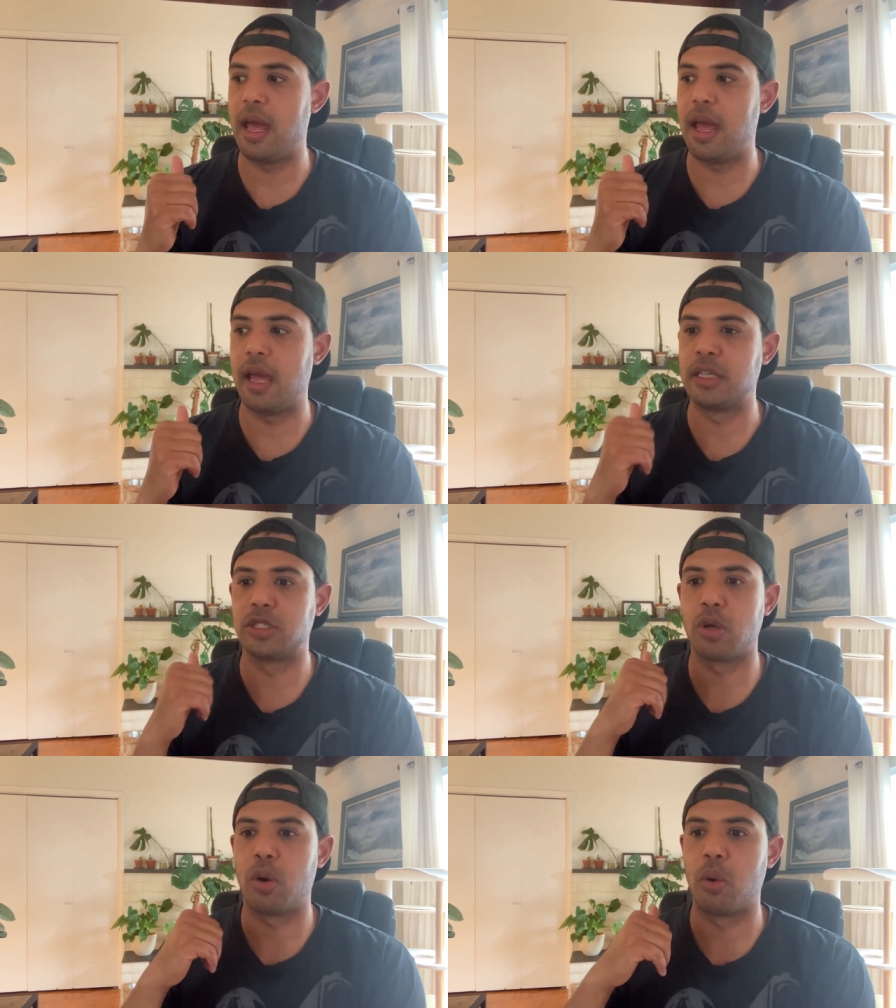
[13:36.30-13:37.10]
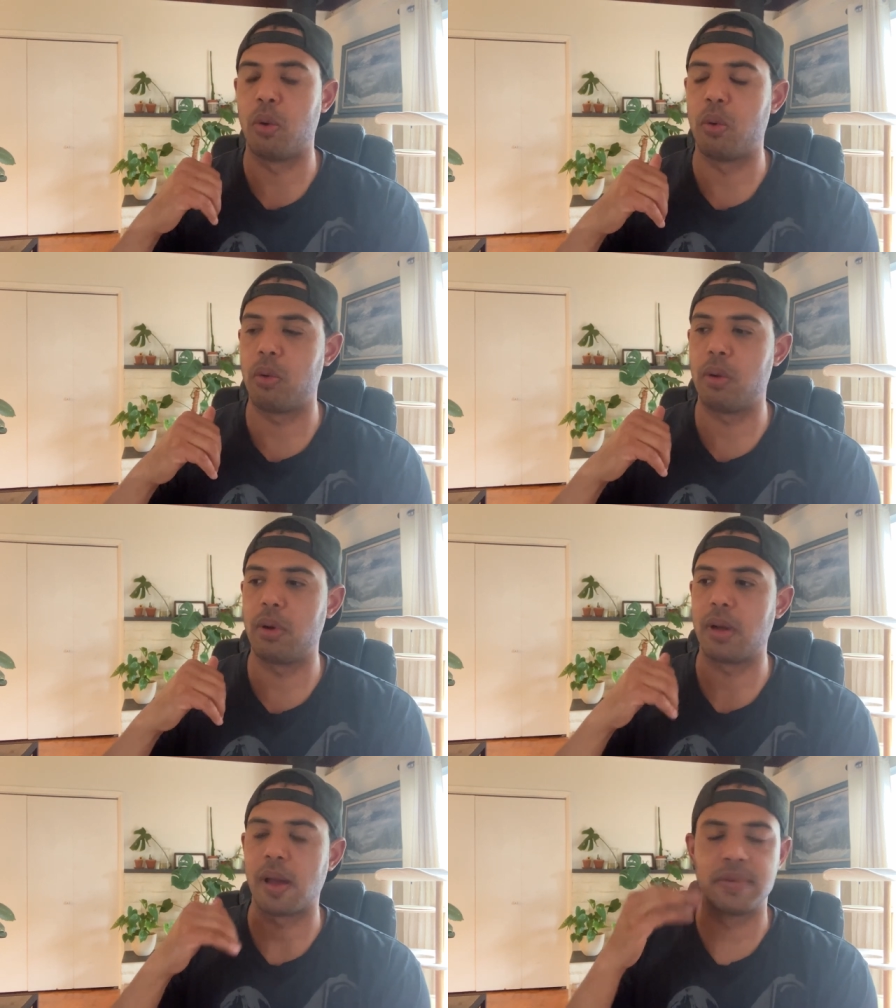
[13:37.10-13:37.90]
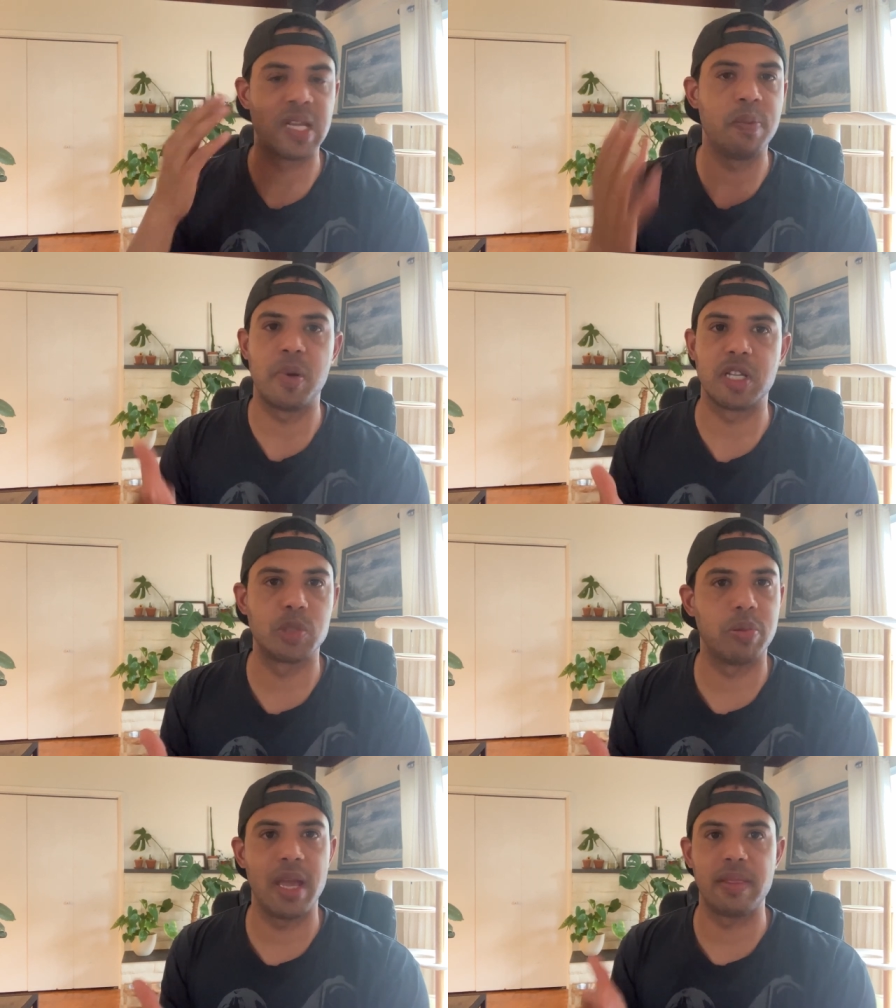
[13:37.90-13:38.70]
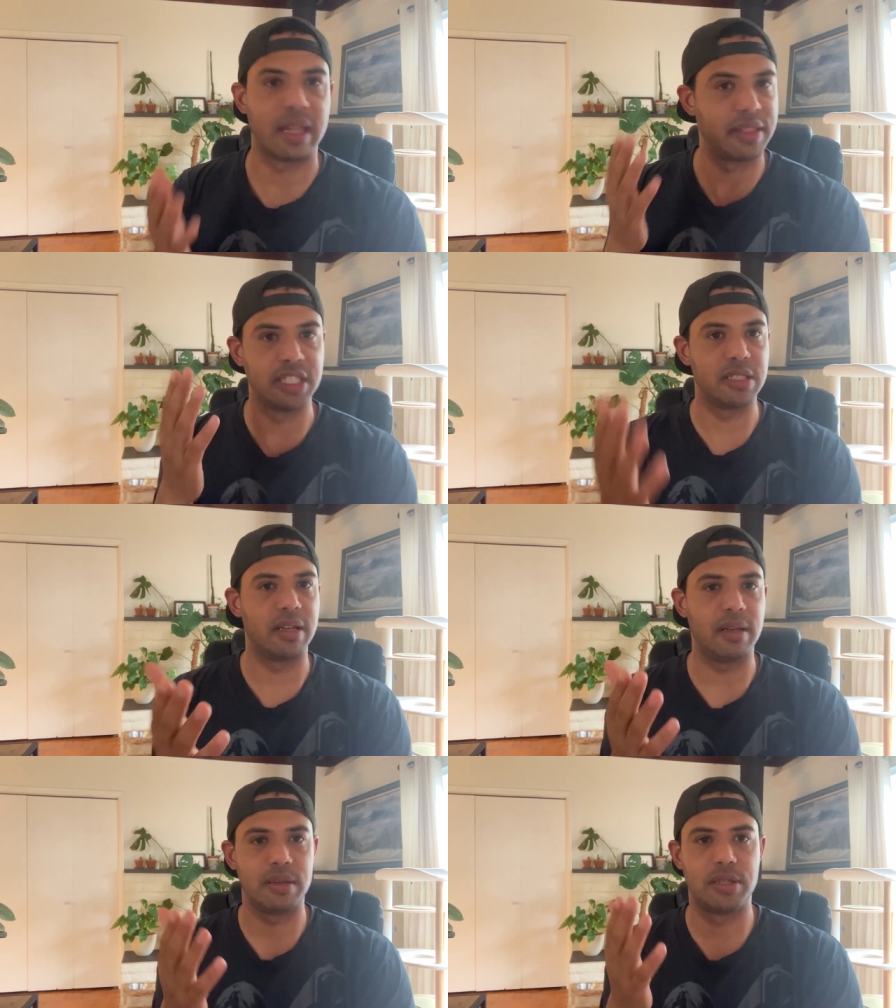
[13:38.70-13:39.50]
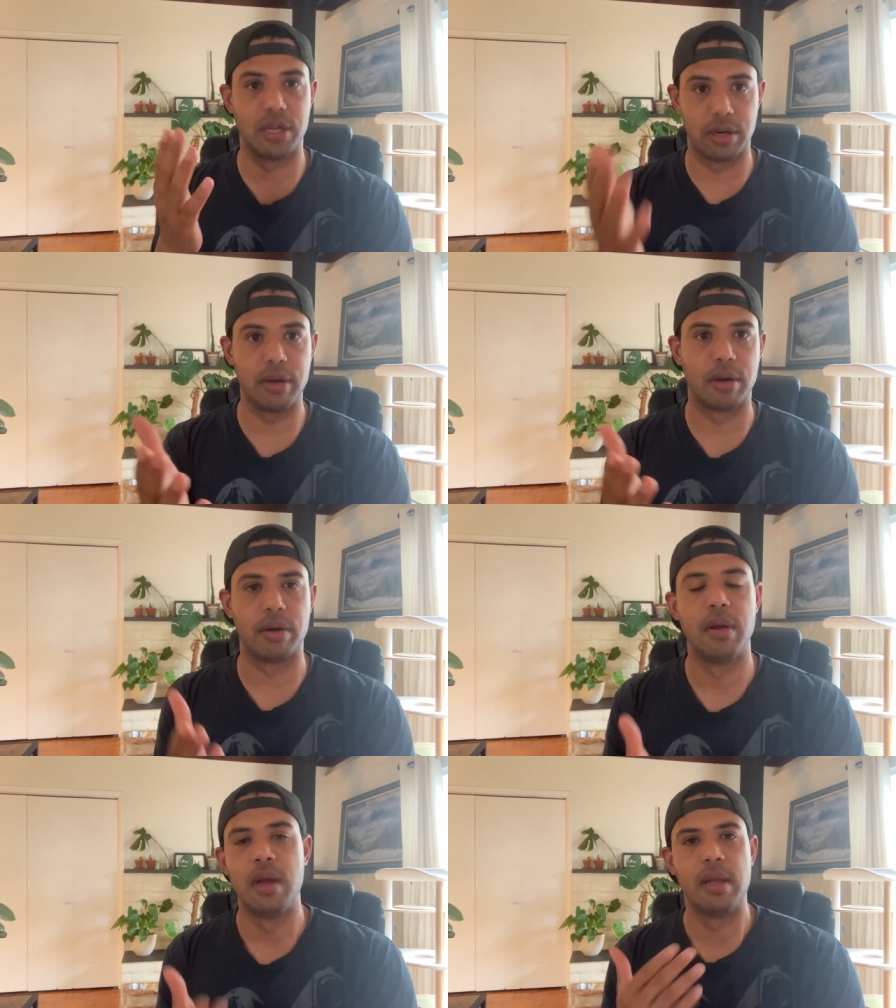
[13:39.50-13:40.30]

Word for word: and so I was able to explain like this to her,